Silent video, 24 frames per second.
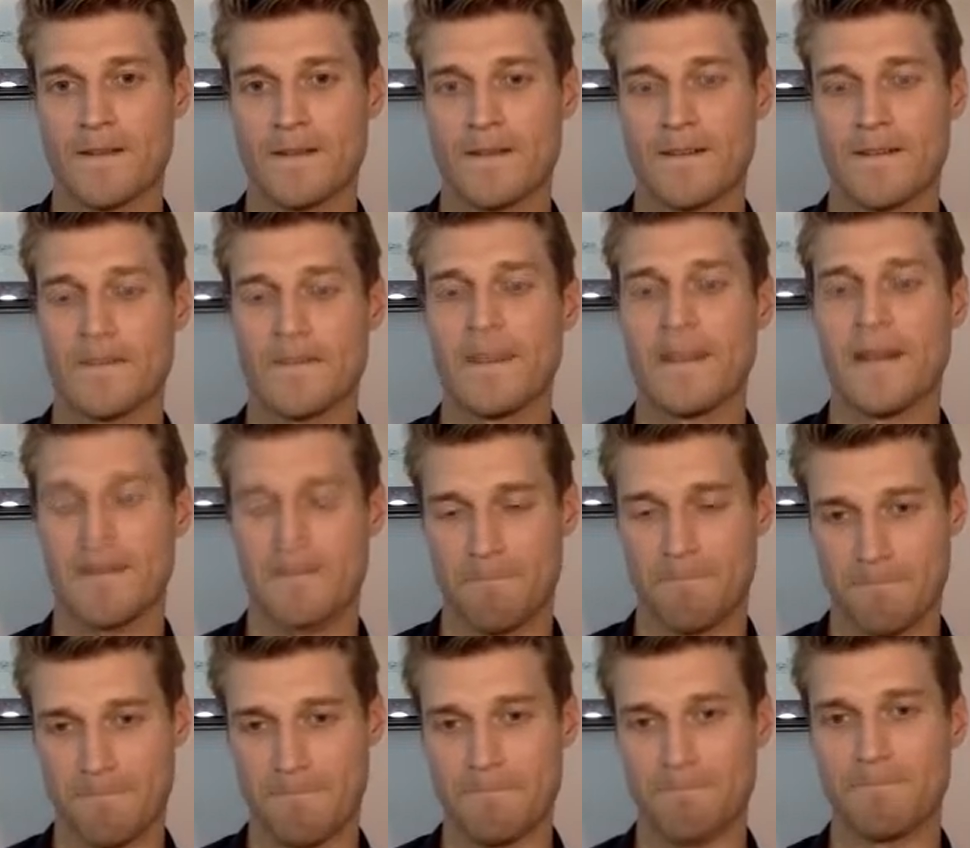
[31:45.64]

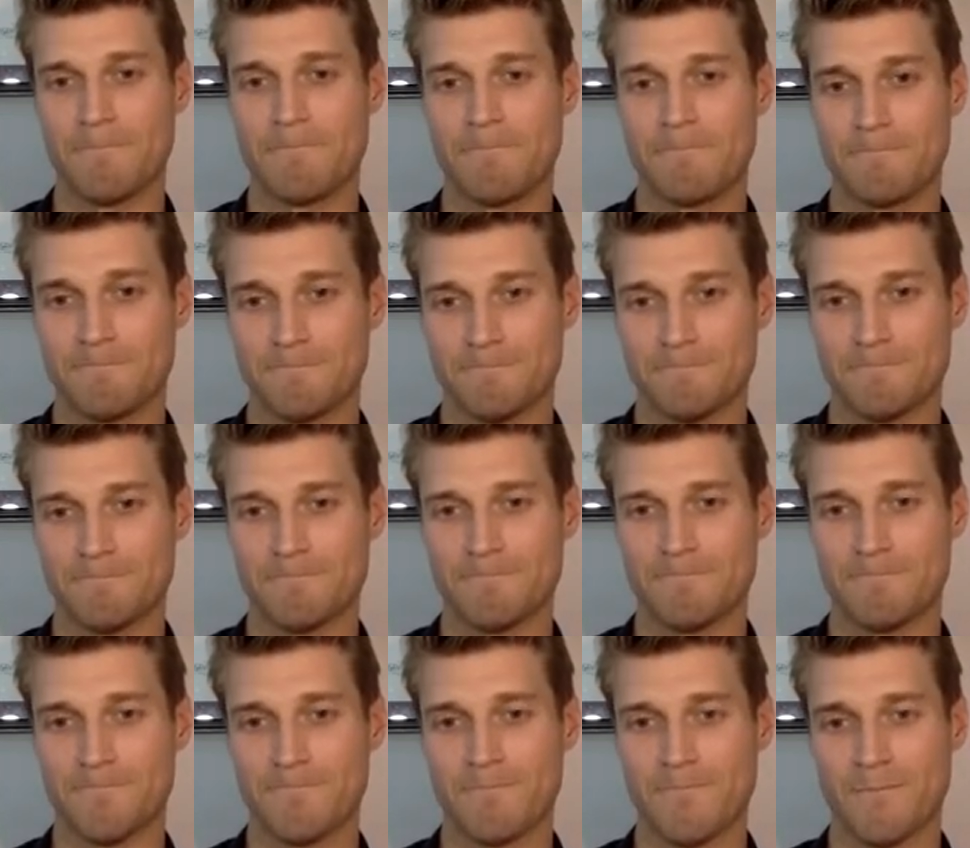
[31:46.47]

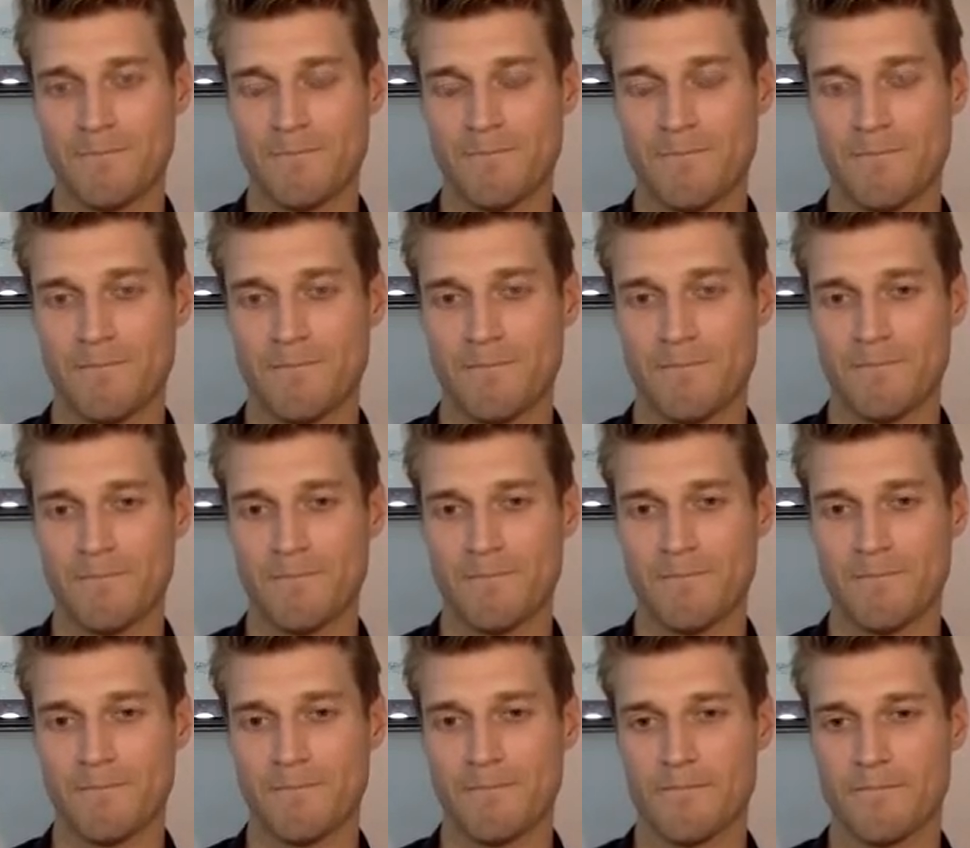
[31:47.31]

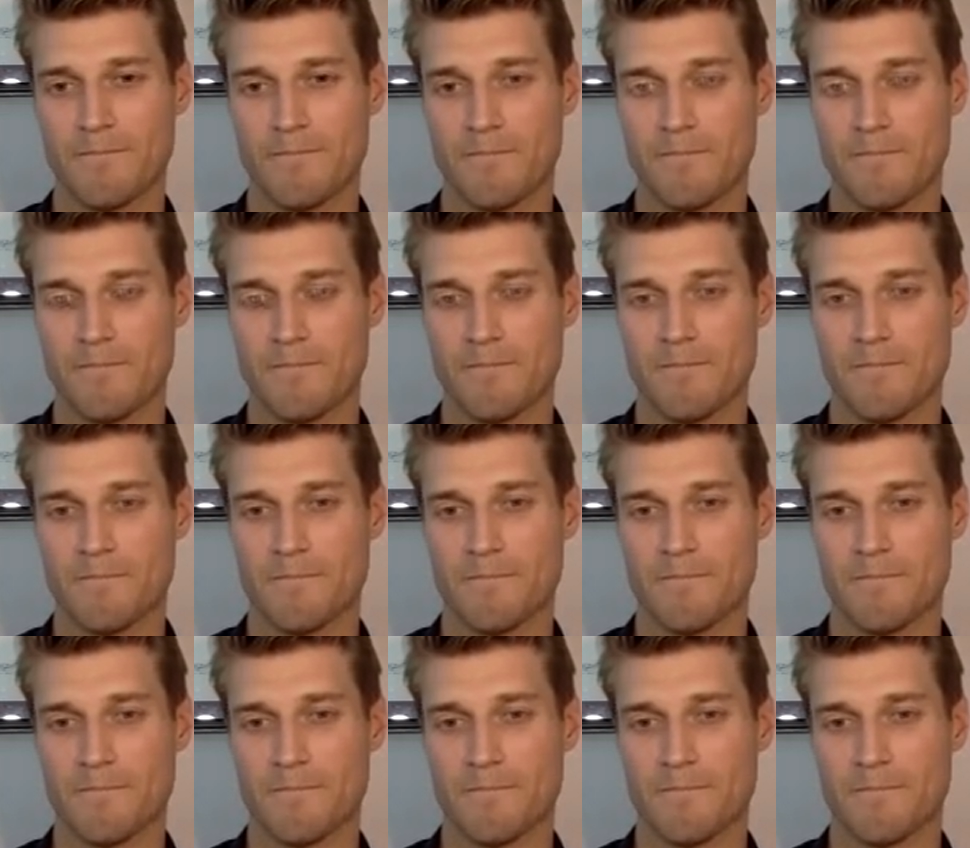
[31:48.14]
[no speech]